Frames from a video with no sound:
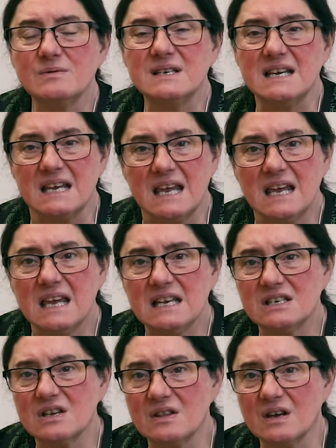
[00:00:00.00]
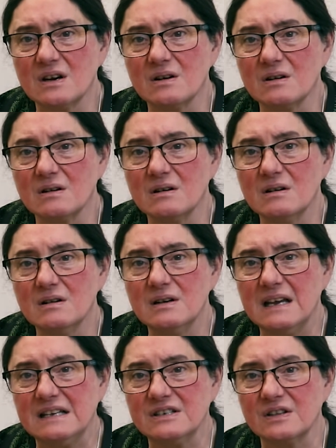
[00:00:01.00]
digging into their
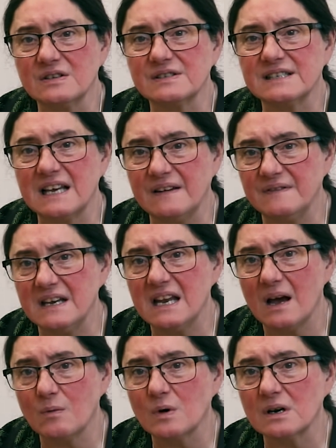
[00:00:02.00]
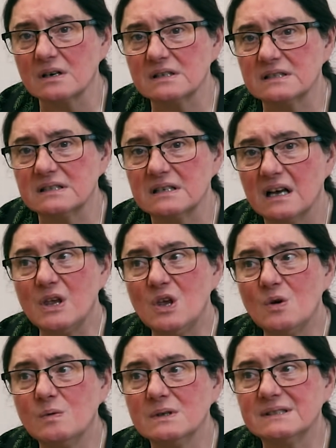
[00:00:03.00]
safety networks,
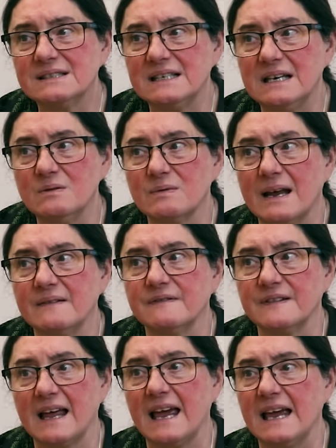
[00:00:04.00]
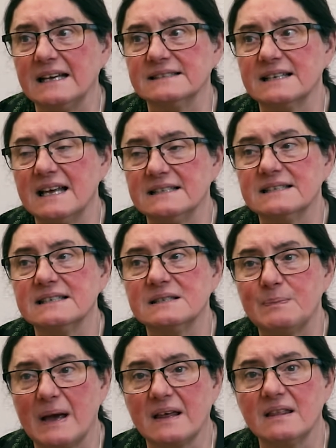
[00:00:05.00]
you will see red flags and
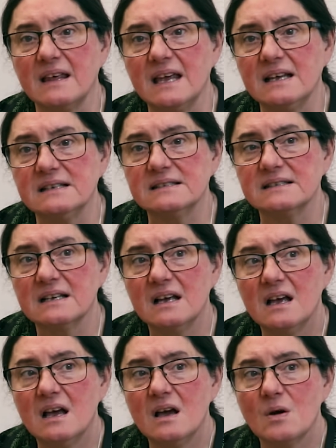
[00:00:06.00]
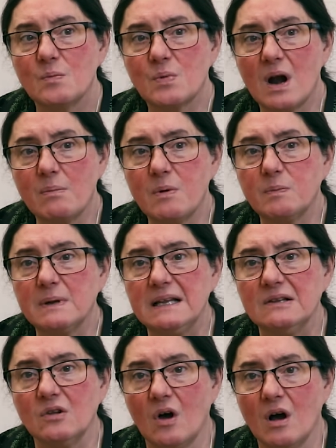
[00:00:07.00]
suspect things probably
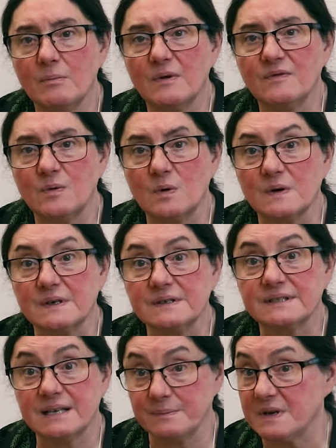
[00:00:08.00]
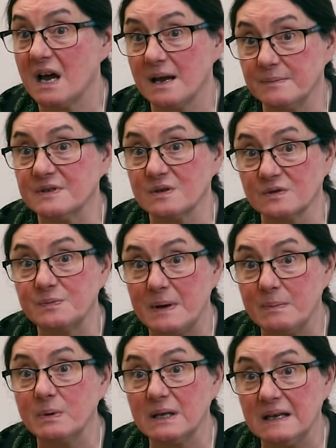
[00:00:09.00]
long before sometimes those
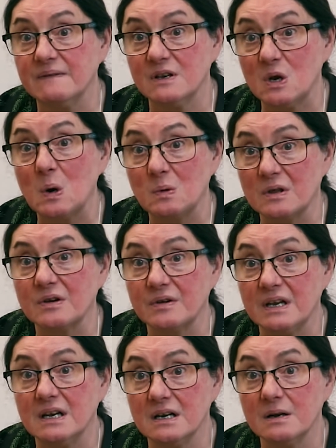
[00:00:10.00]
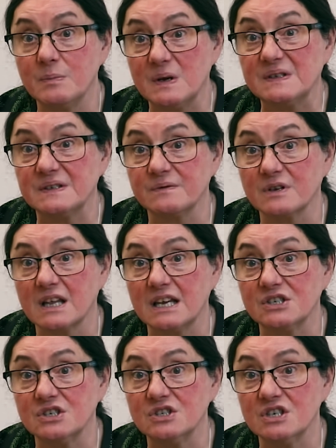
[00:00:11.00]
people even know they're in an abusive
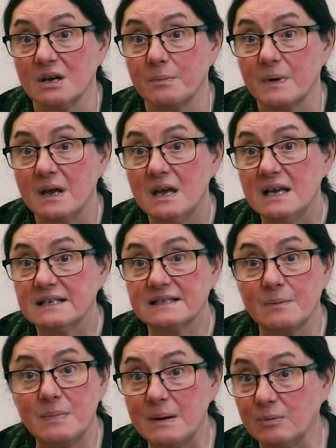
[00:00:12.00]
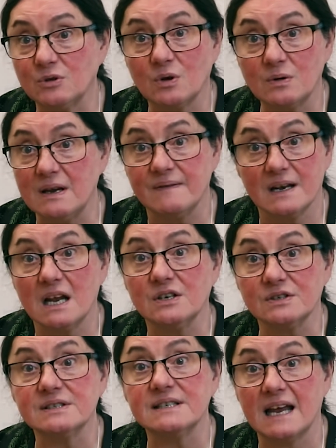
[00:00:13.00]
relationship. Some people don't even
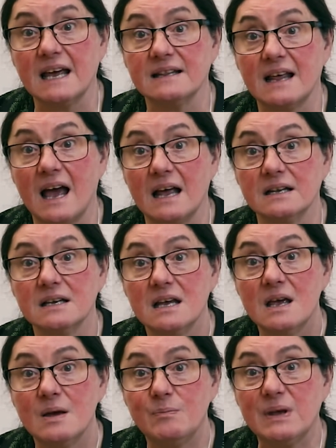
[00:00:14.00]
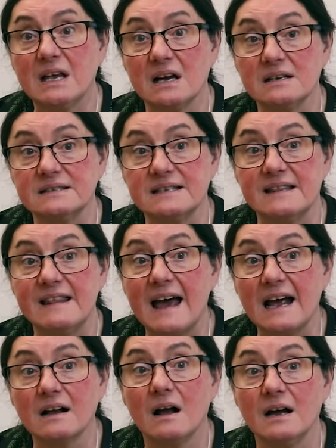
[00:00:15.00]
understand that because
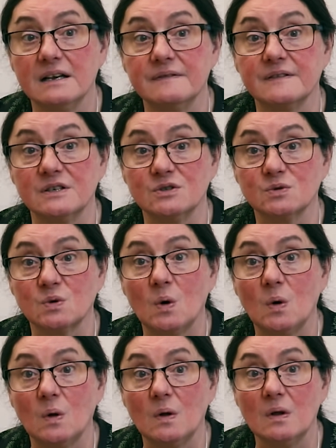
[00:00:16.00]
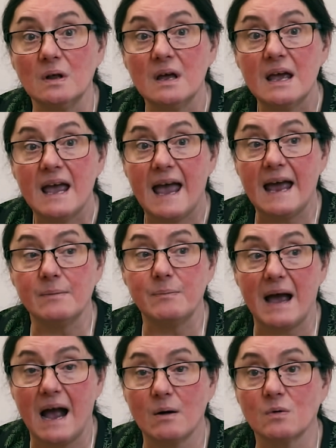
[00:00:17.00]
that kind of control and
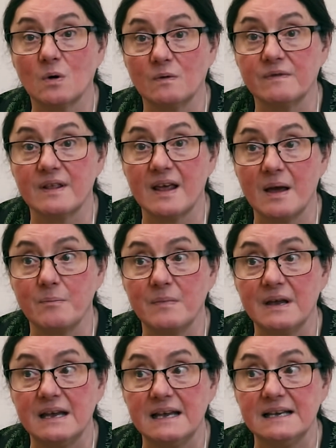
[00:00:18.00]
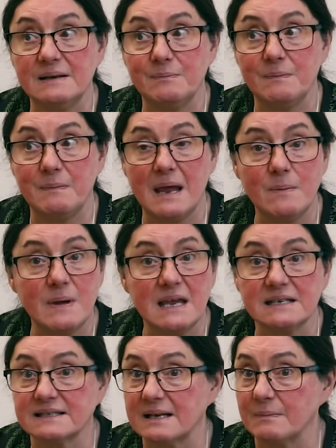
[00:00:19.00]
power over them maybe
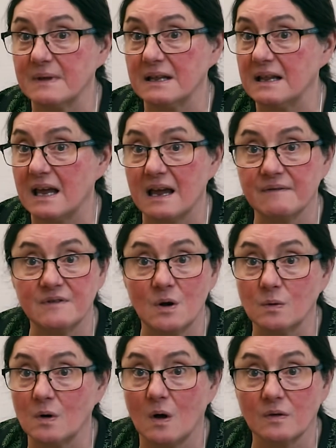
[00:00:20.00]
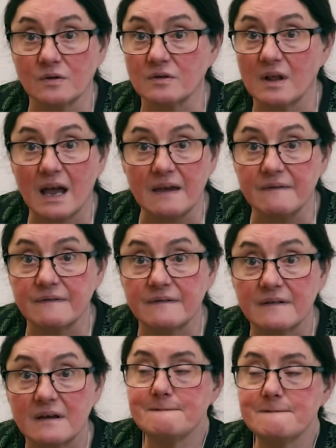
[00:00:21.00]
is something they have known all their life.
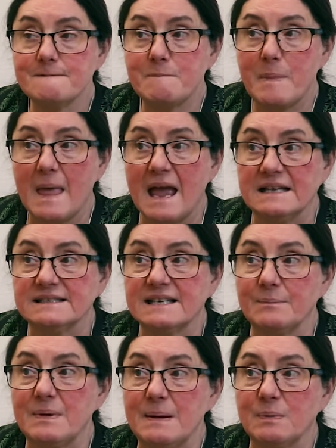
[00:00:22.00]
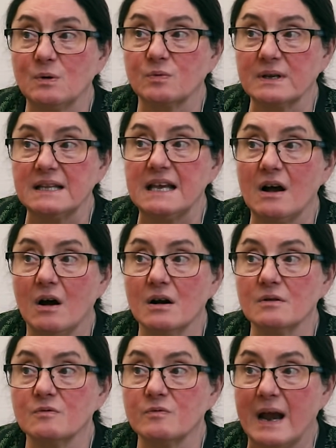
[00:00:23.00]
And some people really
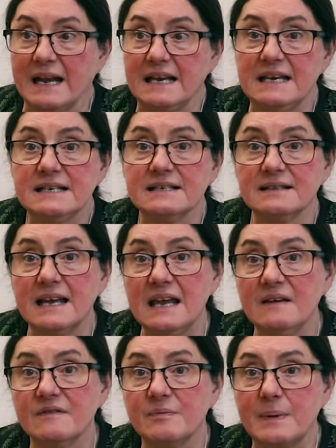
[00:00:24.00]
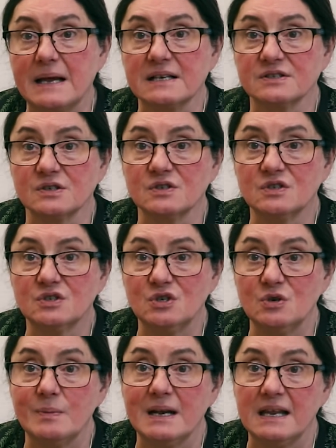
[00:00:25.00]
aren't ready to leave because there's
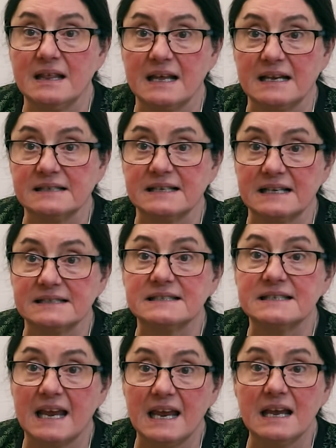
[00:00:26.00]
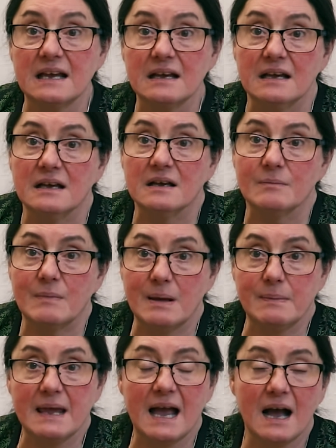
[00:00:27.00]
too many things at stake.
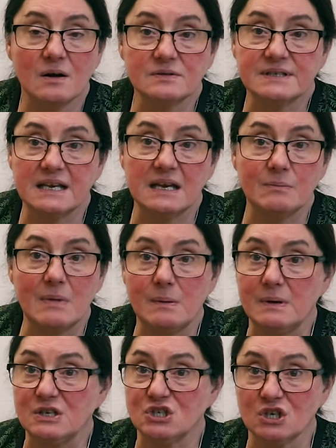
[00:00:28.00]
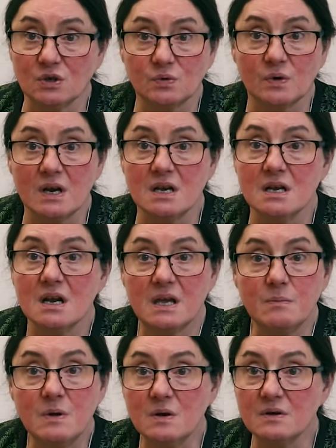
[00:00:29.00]
Maybe housing, maybe children,
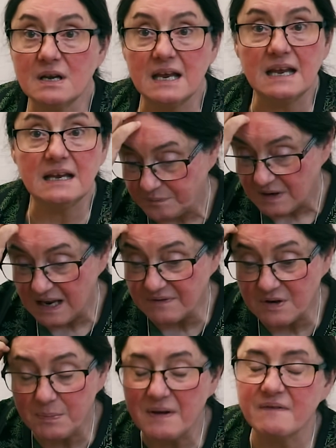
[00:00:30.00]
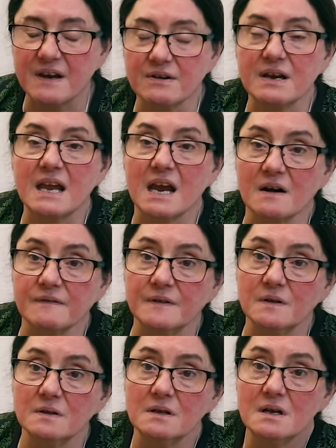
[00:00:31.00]
community. You have to be very
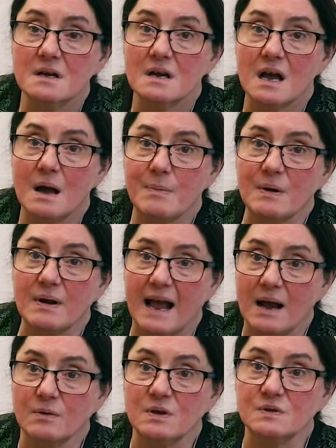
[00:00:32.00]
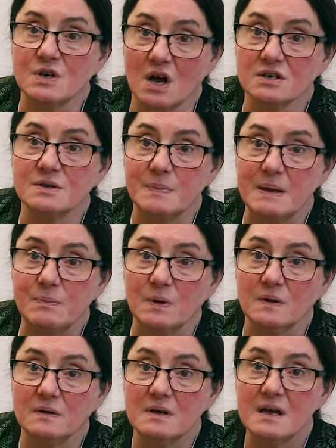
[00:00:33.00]
careful about how you talk to
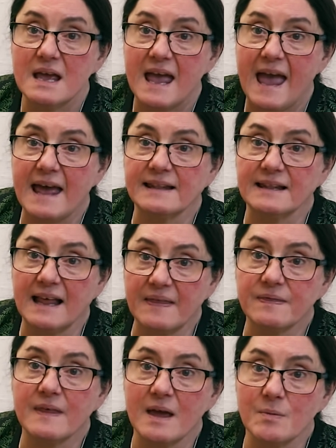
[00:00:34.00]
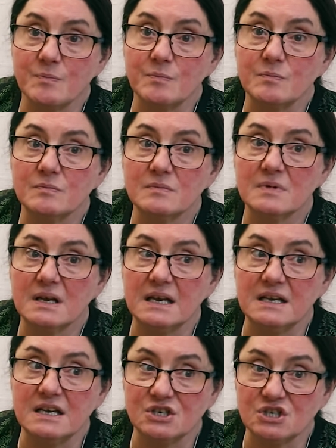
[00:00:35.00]
people and let them
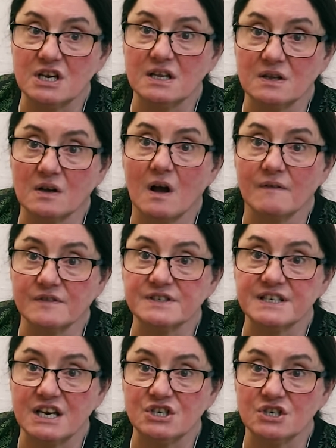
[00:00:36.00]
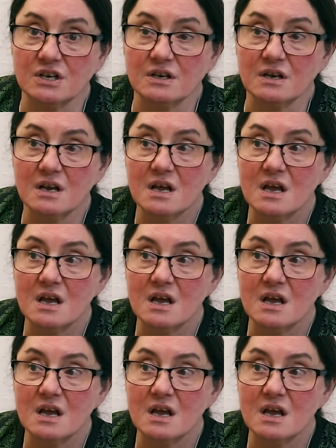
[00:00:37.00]
initiate the conversation.